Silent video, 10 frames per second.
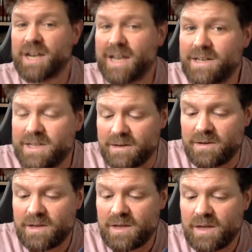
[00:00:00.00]
leaned
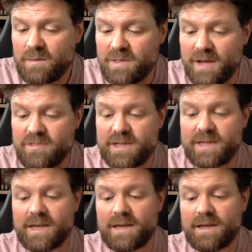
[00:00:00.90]
in, without
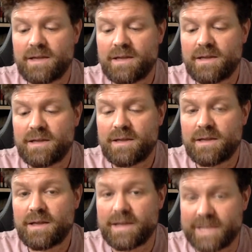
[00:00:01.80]
thinking,
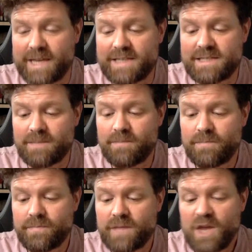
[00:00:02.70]
and kissed him,
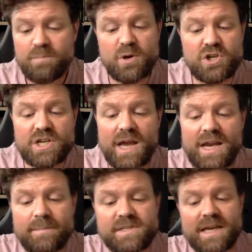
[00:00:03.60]
pushing her
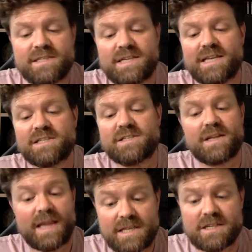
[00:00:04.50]
lips against his
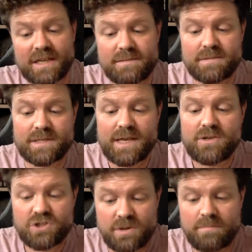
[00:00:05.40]
until his lips
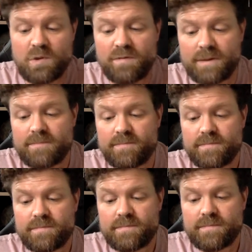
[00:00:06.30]
stopped moving.
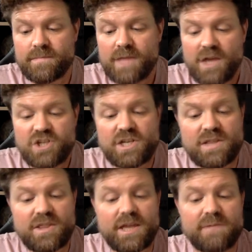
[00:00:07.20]
She
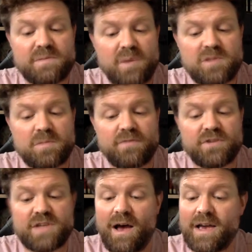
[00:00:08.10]
didn't think it was possible for
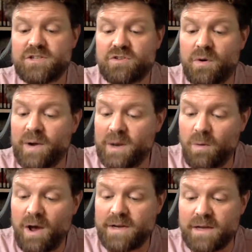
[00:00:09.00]
his eyes to grow any
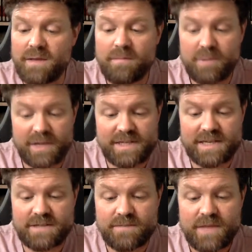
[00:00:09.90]
wider, but they
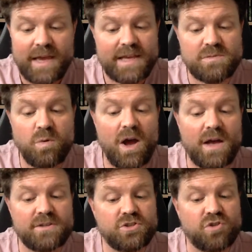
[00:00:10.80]
did, his
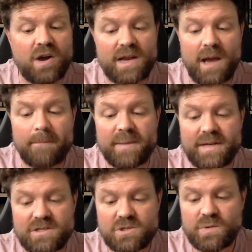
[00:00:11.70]
words drying up in
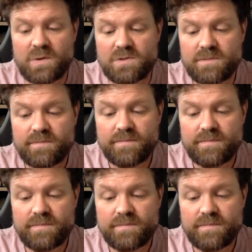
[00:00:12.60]
his throat.